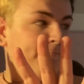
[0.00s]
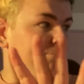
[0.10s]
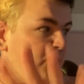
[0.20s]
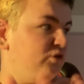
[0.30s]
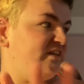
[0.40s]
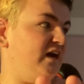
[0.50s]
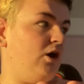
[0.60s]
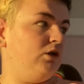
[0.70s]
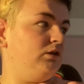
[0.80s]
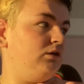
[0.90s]
put it
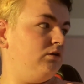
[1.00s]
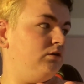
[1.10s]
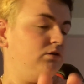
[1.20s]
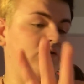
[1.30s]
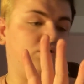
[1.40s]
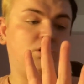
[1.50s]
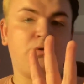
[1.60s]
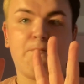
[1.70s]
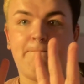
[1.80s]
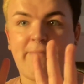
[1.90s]
on,
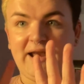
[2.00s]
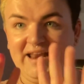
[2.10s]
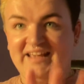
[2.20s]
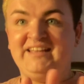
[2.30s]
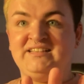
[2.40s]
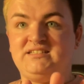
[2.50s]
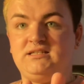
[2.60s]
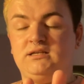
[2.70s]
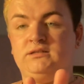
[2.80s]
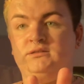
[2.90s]
please.